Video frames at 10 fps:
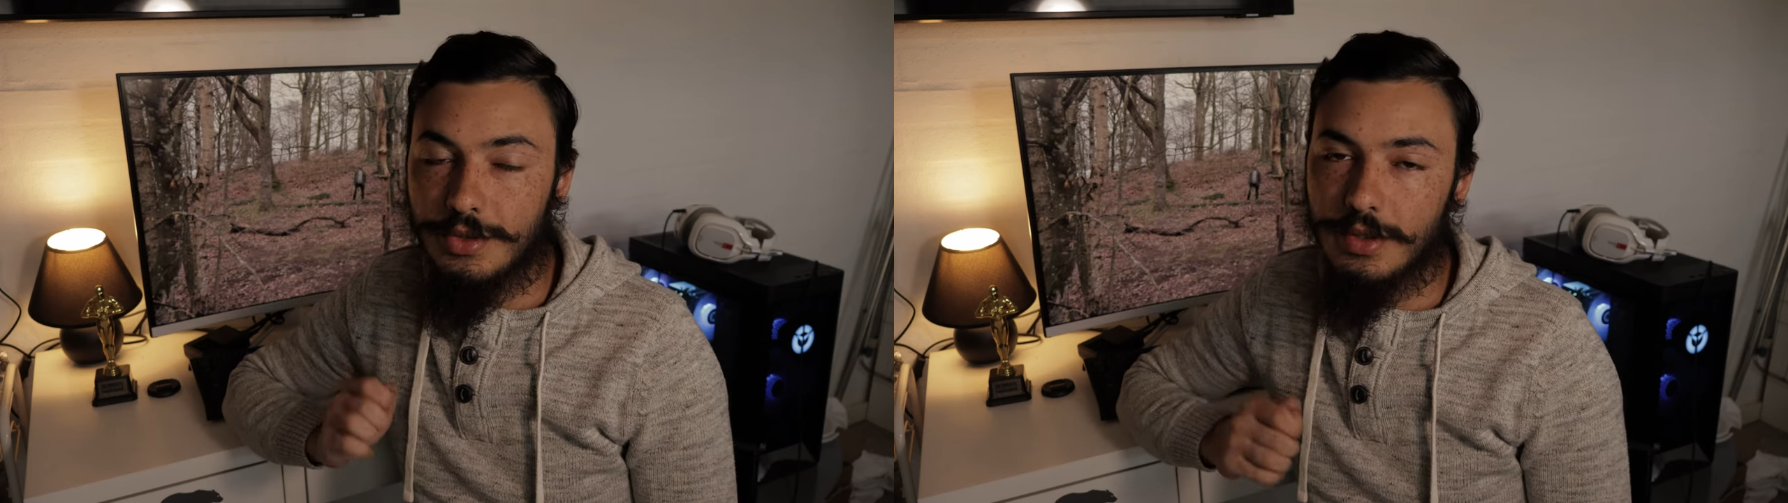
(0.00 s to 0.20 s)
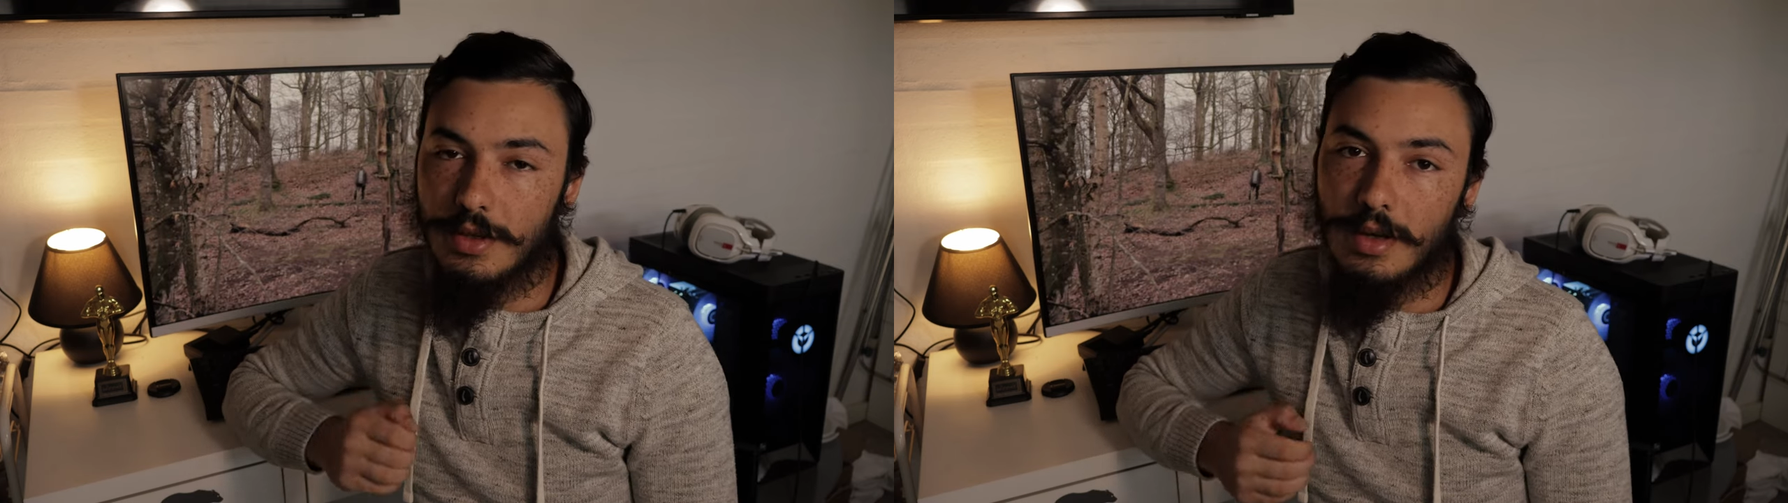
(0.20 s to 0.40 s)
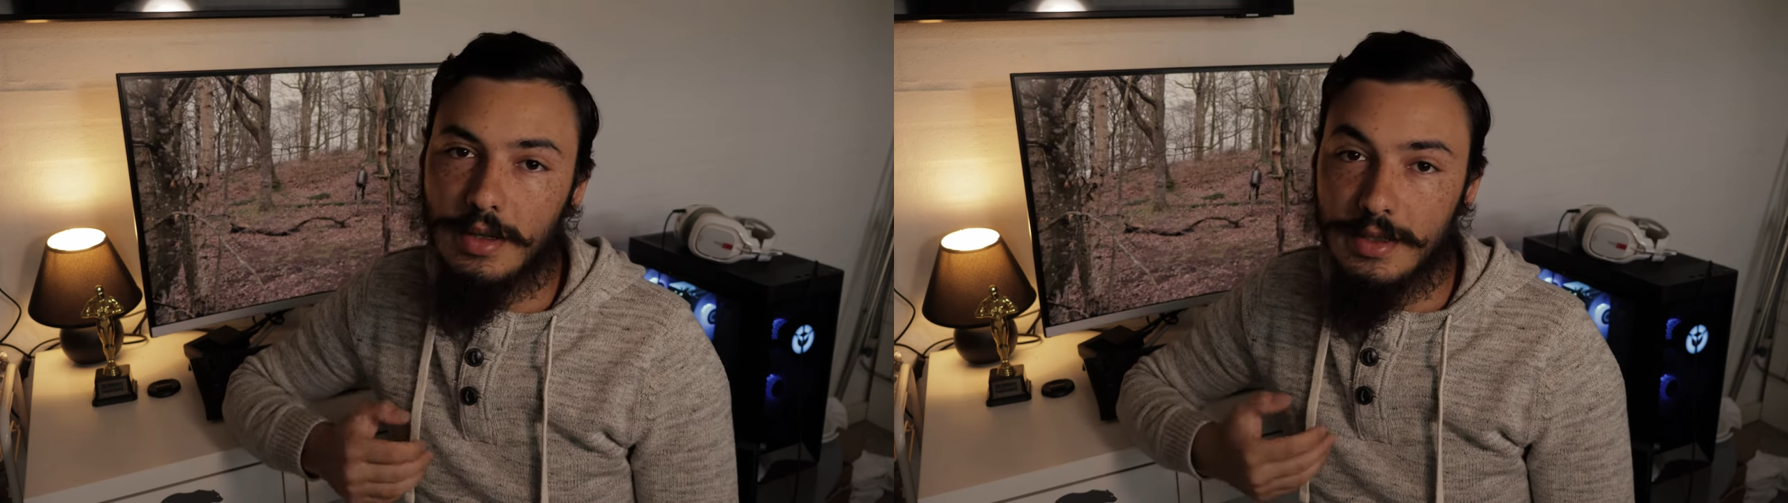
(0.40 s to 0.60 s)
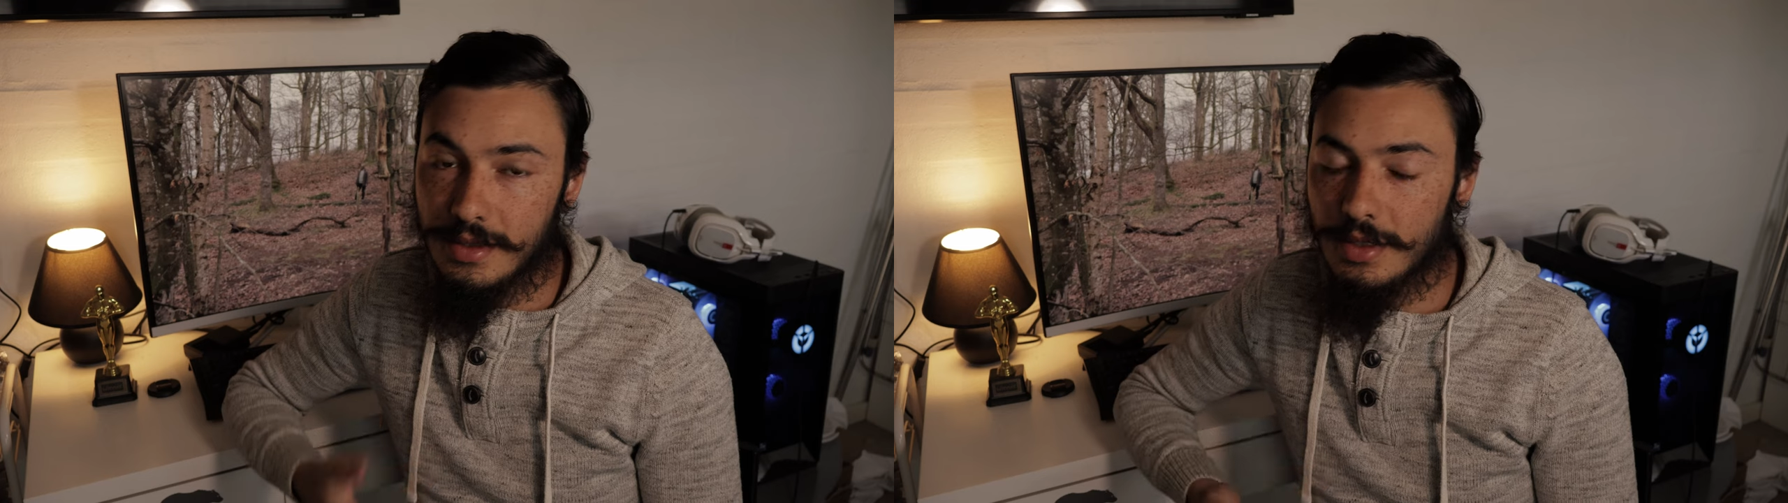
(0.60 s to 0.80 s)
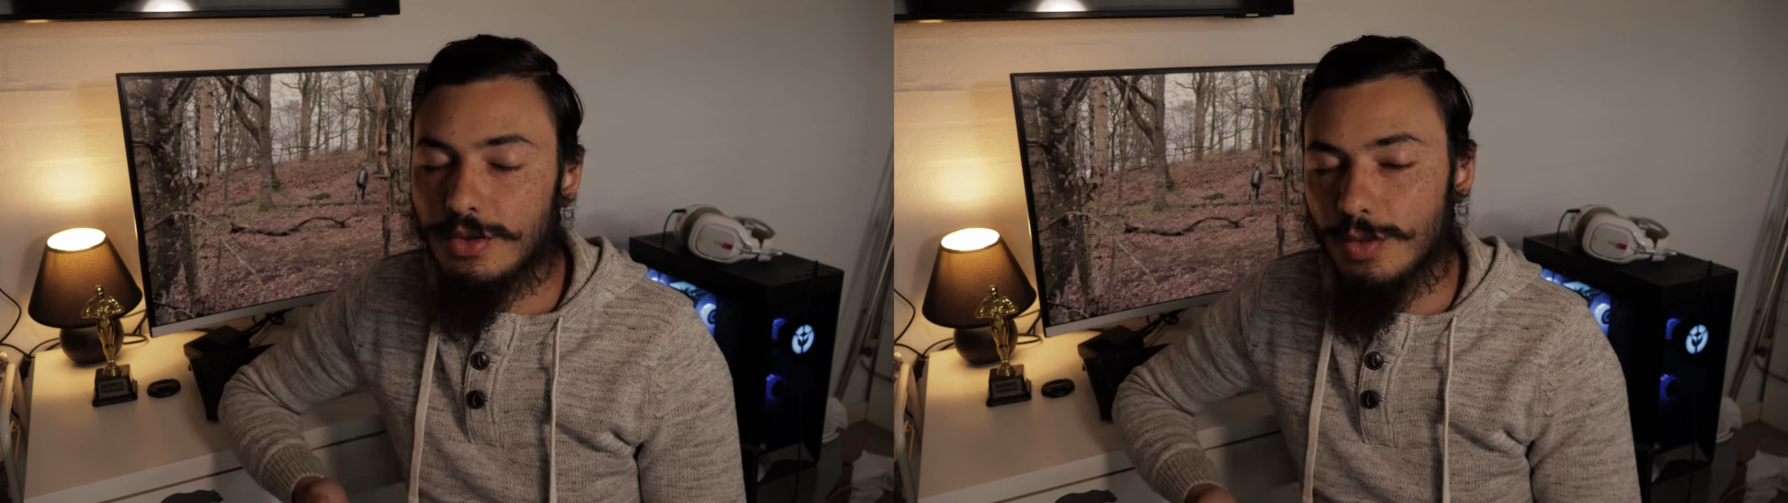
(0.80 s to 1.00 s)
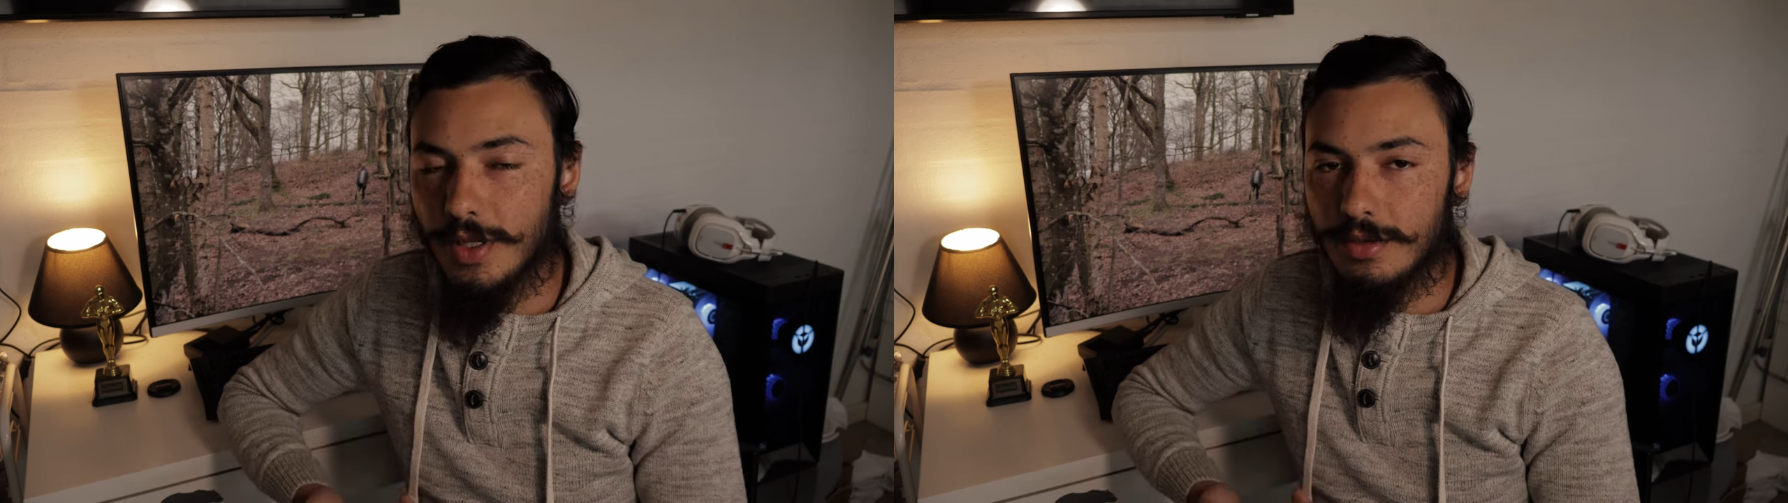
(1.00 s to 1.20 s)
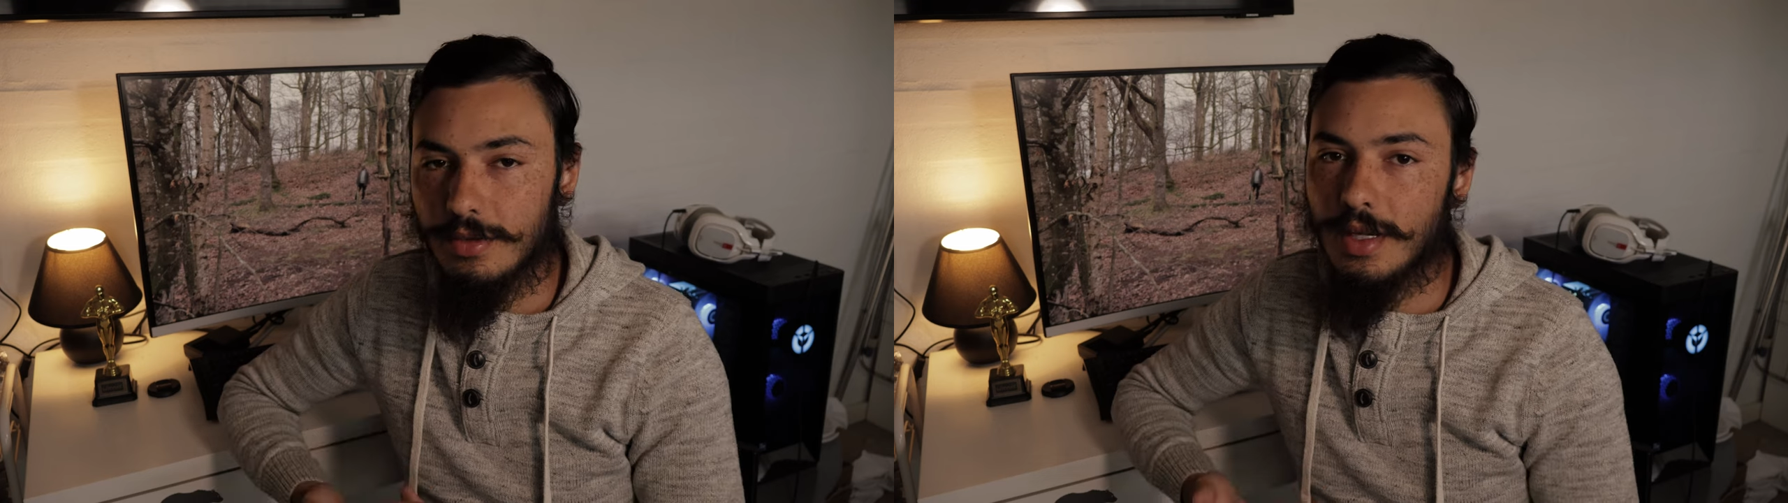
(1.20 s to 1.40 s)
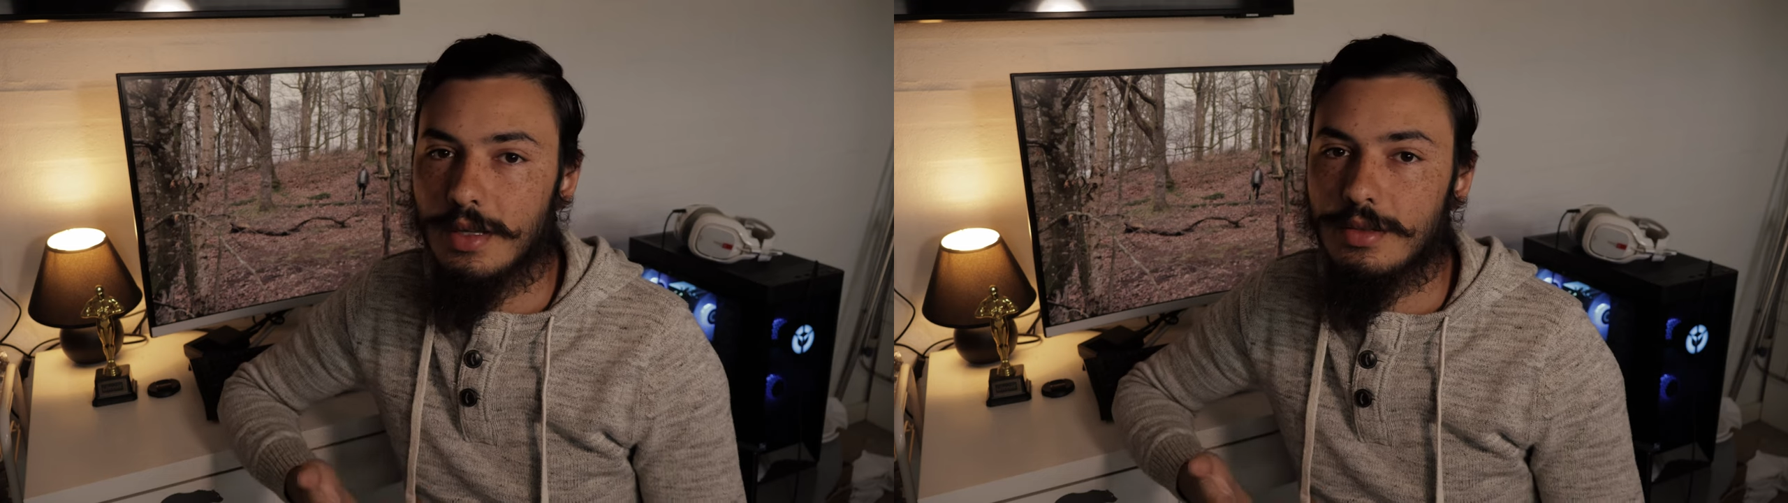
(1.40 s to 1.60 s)
The easiest way
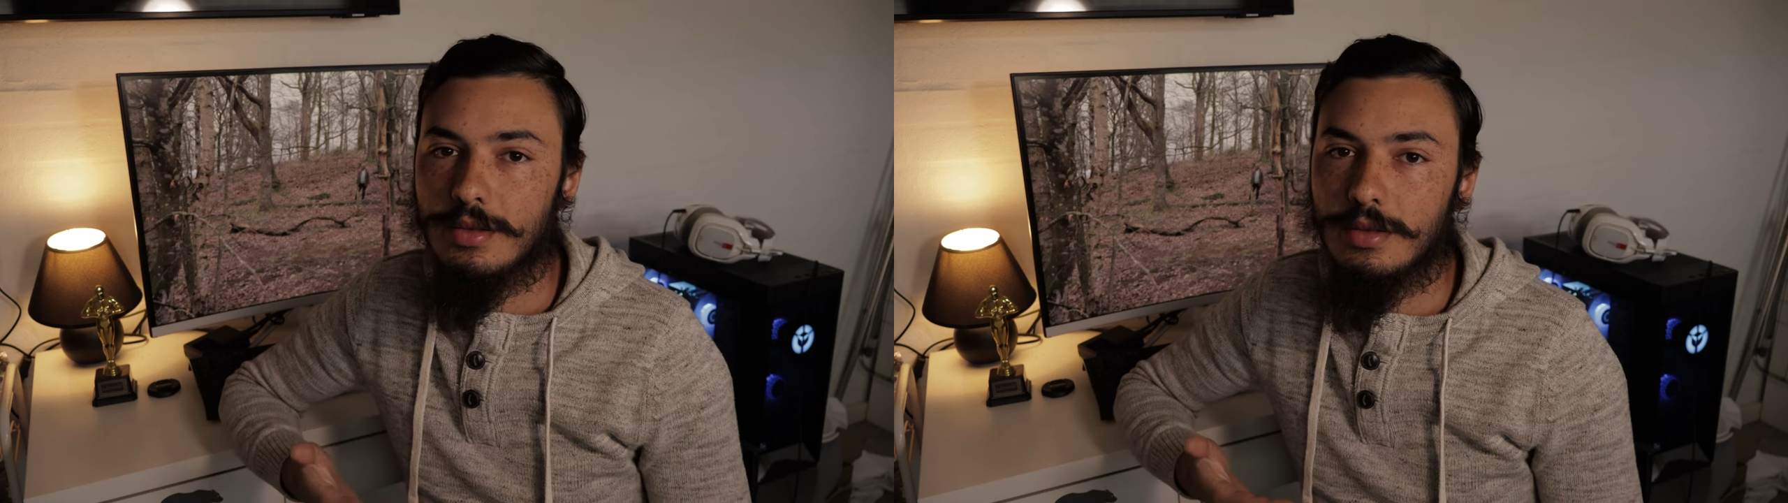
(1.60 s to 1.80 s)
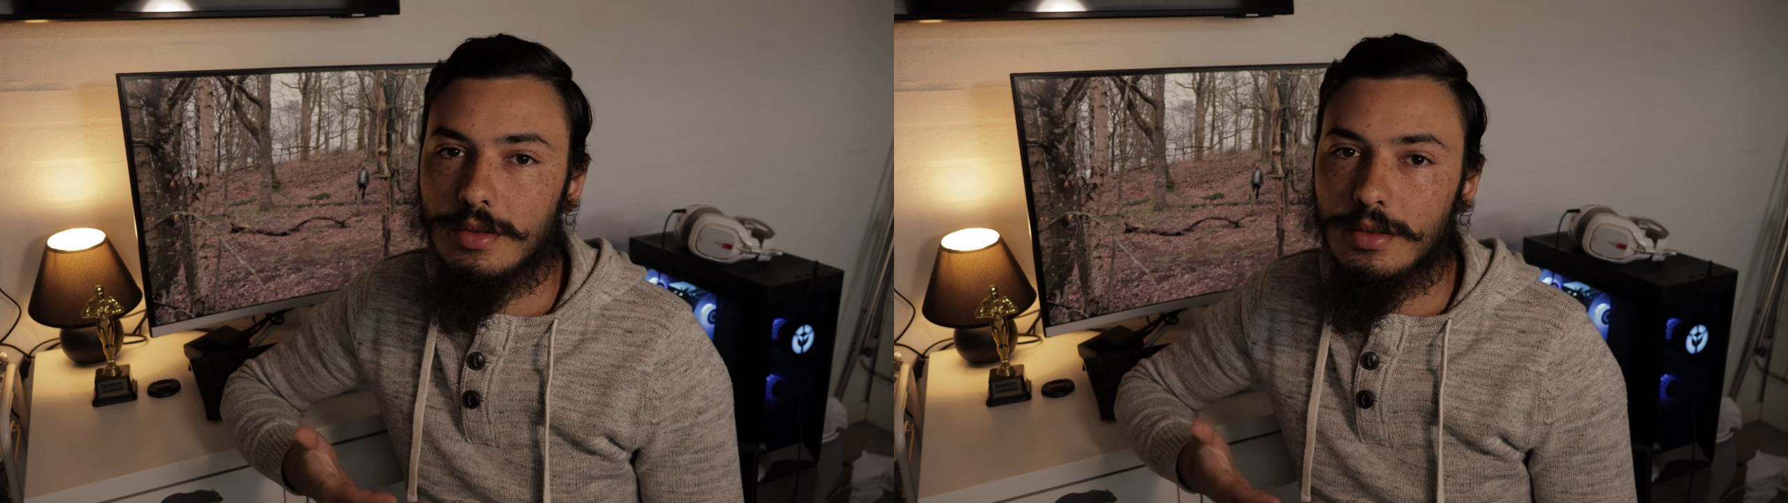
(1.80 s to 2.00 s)
to get